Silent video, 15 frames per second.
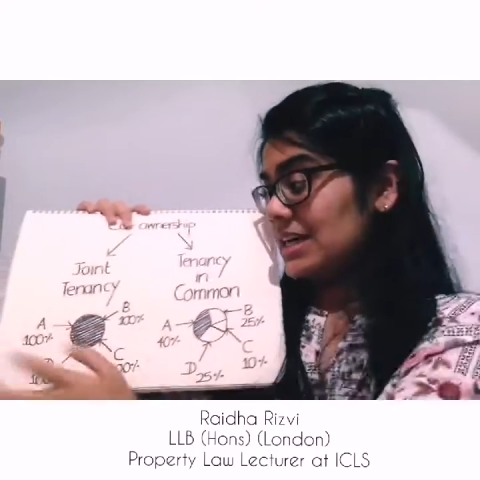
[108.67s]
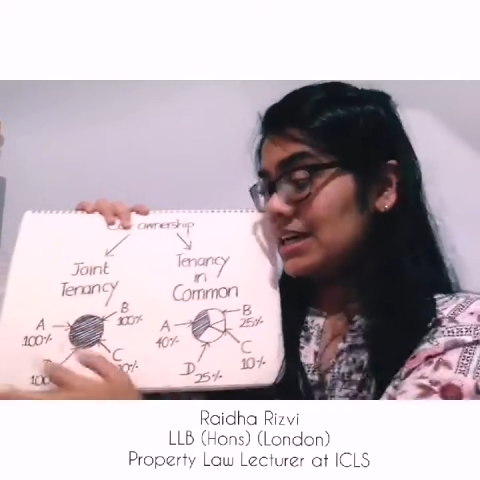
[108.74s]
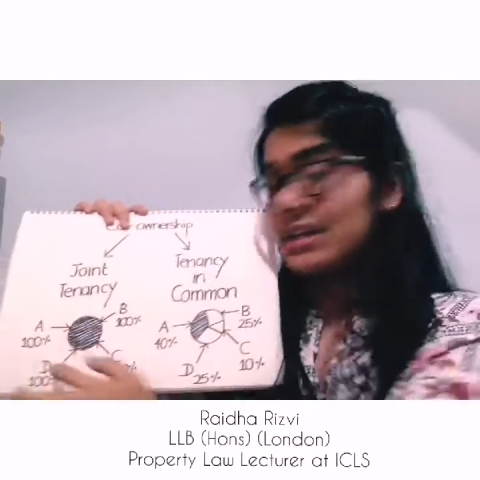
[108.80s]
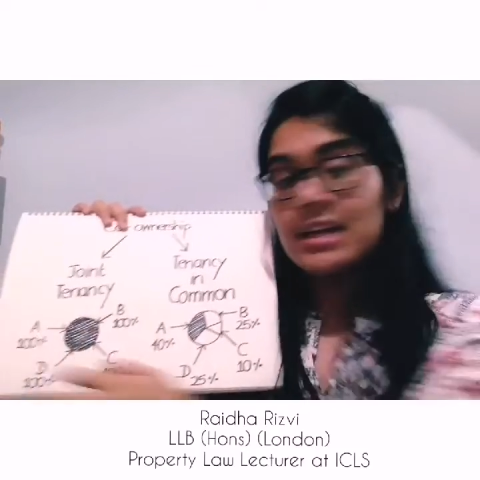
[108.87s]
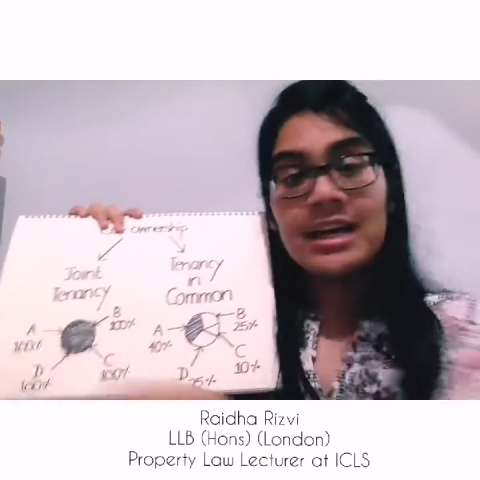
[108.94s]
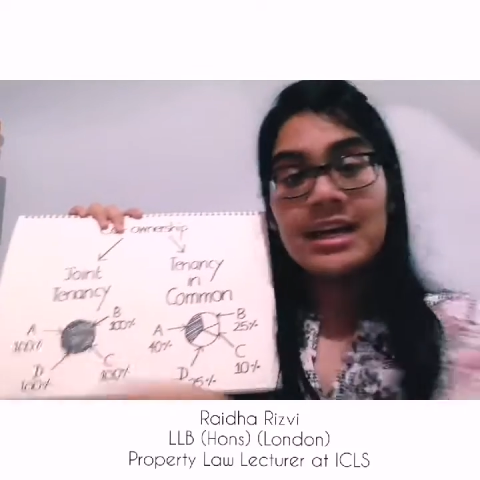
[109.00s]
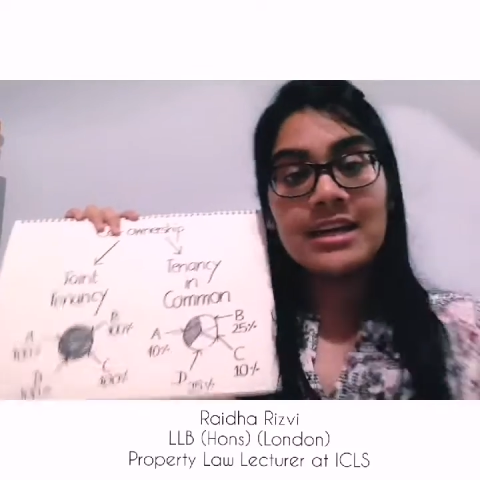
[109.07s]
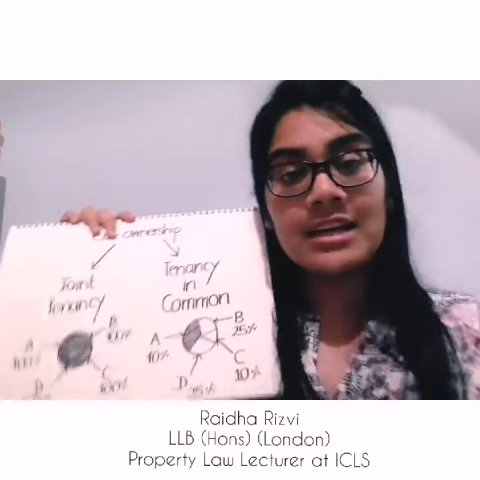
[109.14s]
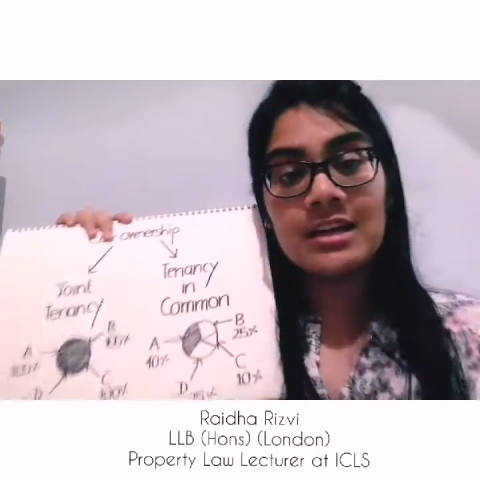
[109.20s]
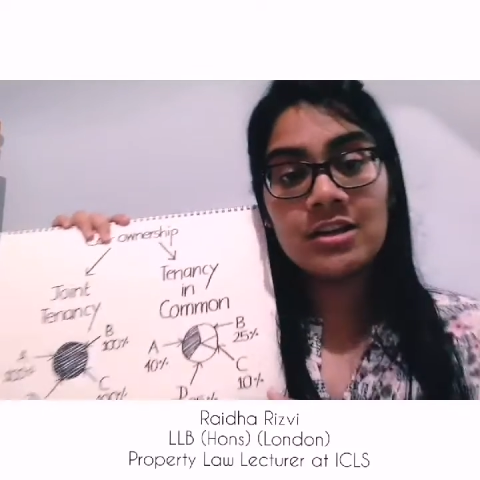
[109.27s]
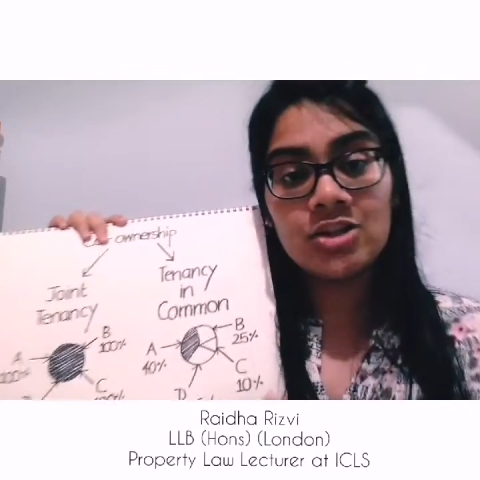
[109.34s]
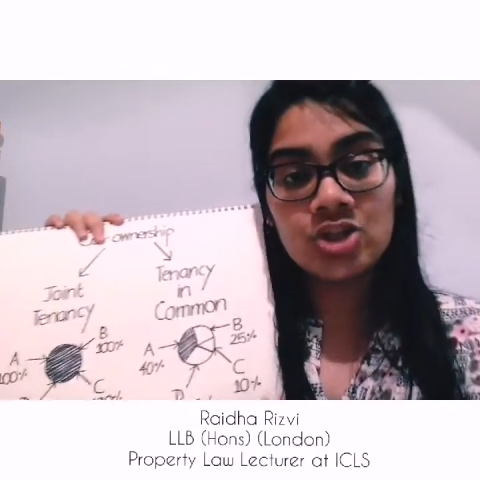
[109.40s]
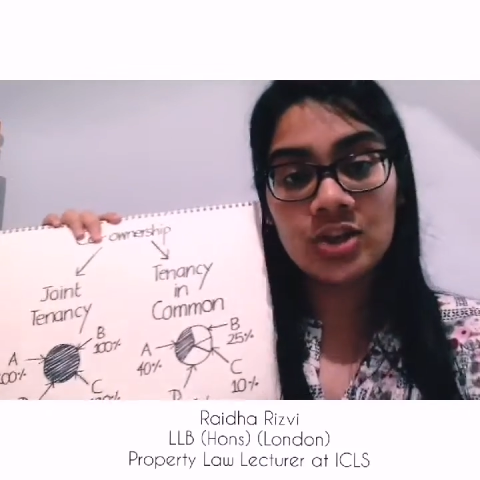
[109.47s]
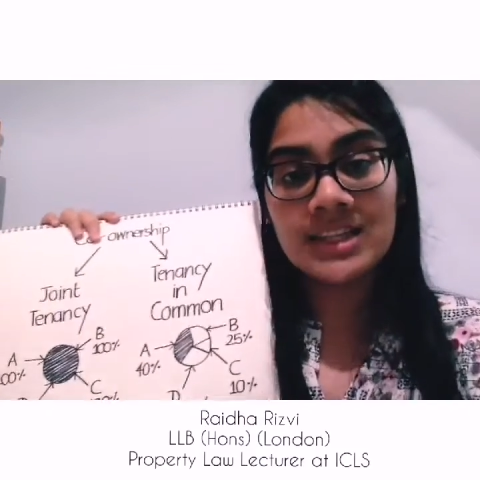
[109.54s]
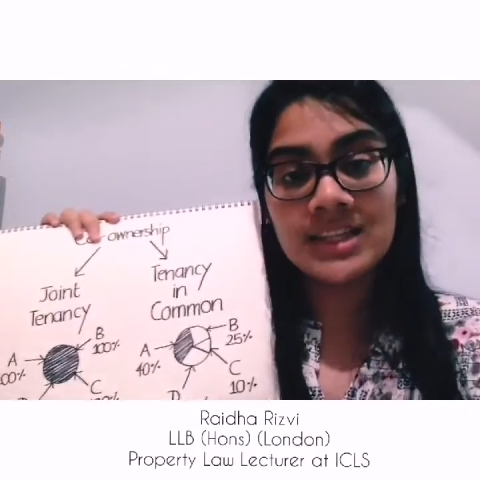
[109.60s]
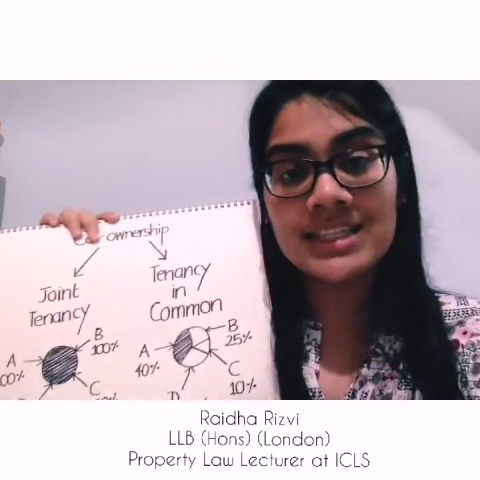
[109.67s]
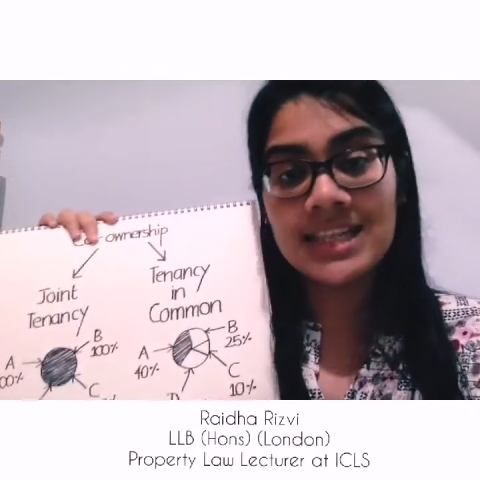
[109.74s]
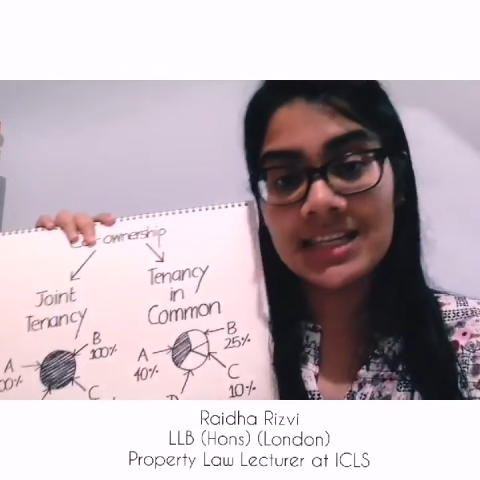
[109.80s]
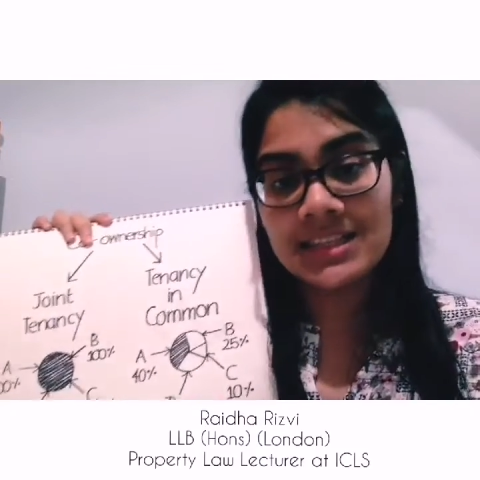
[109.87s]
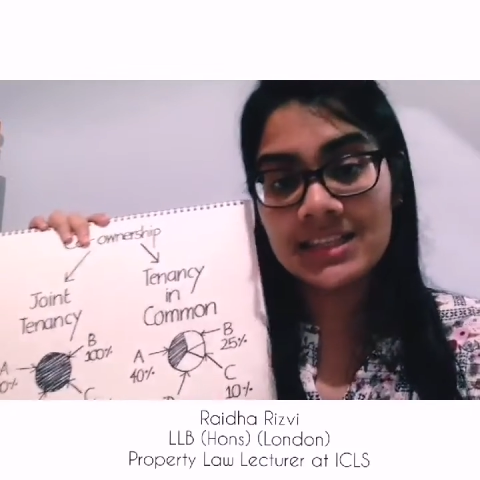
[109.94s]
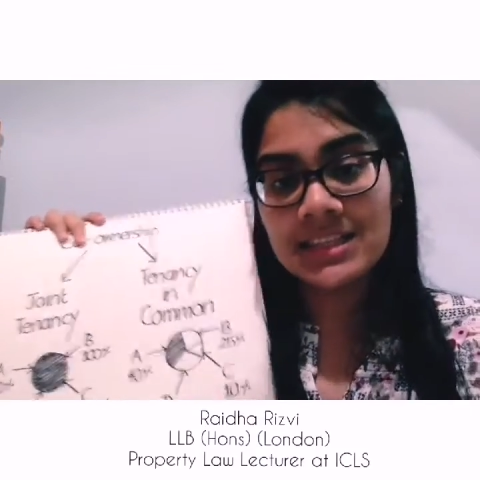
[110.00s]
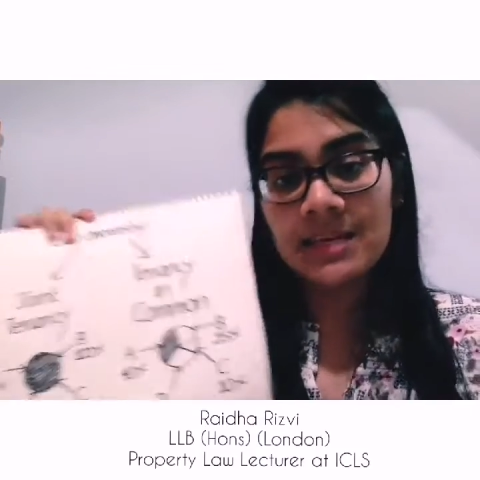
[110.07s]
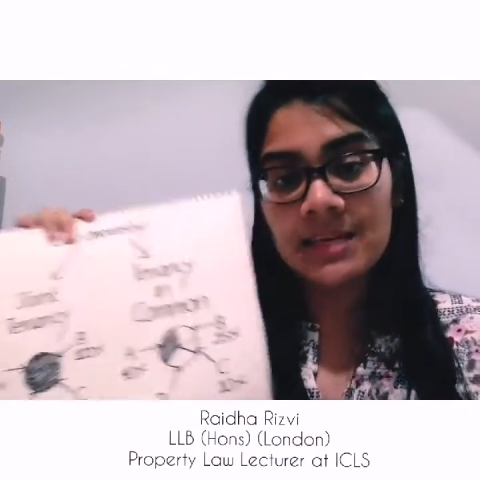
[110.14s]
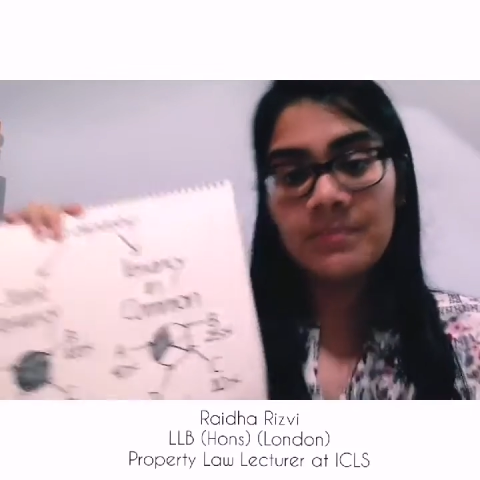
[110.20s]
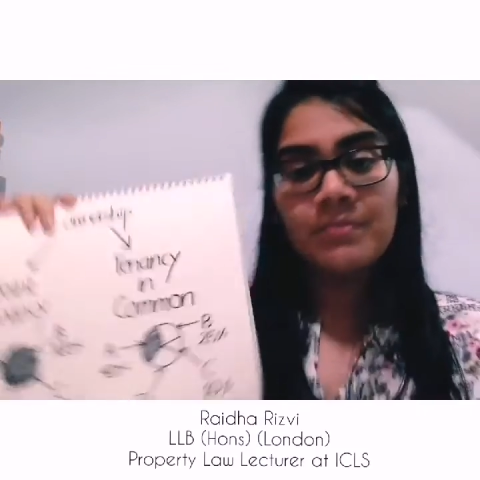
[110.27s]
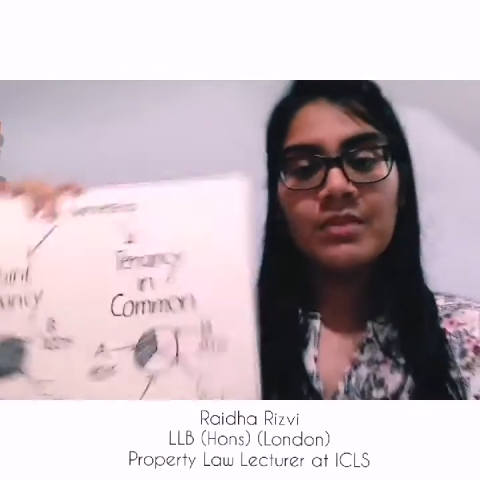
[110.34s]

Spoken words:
unlike in a joint tenancy.